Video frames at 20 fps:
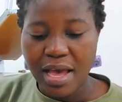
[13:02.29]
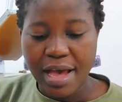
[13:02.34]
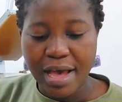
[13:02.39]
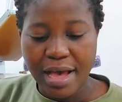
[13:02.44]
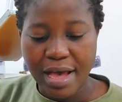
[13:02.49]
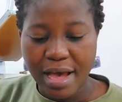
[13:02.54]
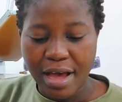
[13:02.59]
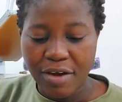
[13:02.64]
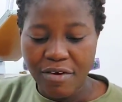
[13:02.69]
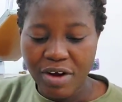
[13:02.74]

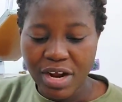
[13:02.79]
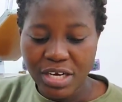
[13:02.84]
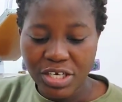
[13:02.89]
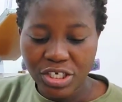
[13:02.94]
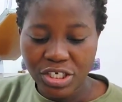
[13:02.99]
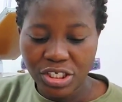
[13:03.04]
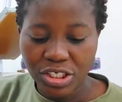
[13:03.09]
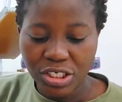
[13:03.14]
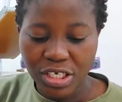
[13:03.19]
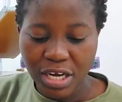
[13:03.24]
I
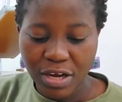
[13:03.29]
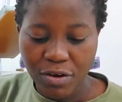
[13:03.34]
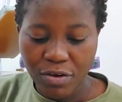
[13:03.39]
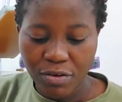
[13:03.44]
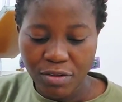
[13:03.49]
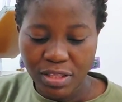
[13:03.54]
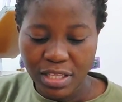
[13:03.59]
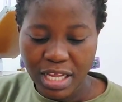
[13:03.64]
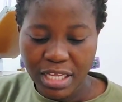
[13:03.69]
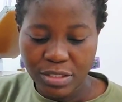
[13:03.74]
already share
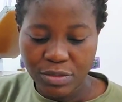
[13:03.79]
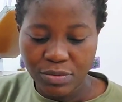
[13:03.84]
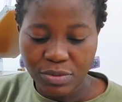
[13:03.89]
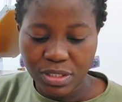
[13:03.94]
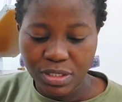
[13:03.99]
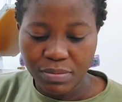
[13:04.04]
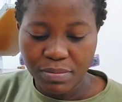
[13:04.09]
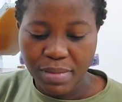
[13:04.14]
contact with